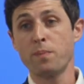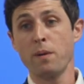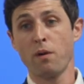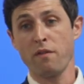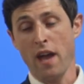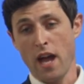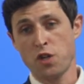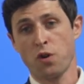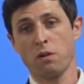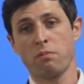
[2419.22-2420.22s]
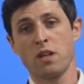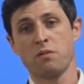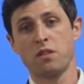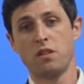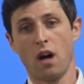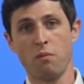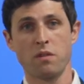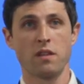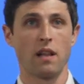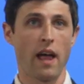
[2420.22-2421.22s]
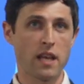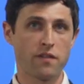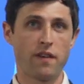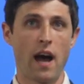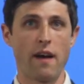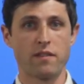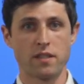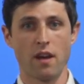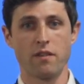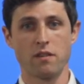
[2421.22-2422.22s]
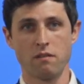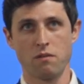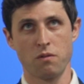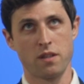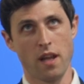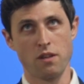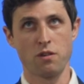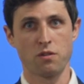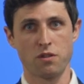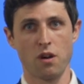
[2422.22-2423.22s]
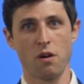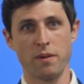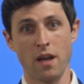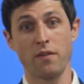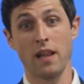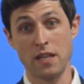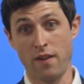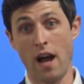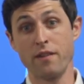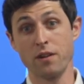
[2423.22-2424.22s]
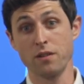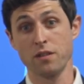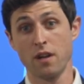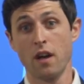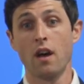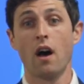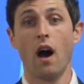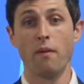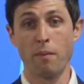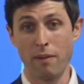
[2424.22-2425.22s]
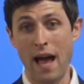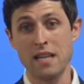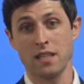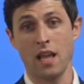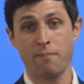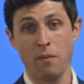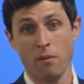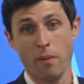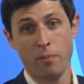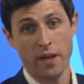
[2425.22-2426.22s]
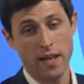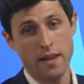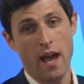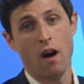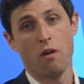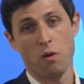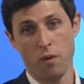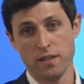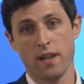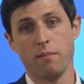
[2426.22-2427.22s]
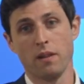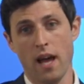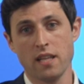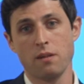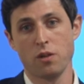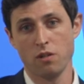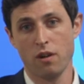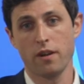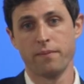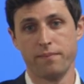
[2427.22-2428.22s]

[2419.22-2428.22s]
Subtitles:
people, if you had joint replacements done within the last 5 to 7 or 10 years or so, but definitely the last 5 years, the plastic that people have been putting in now are the ones that have been lasting much longer.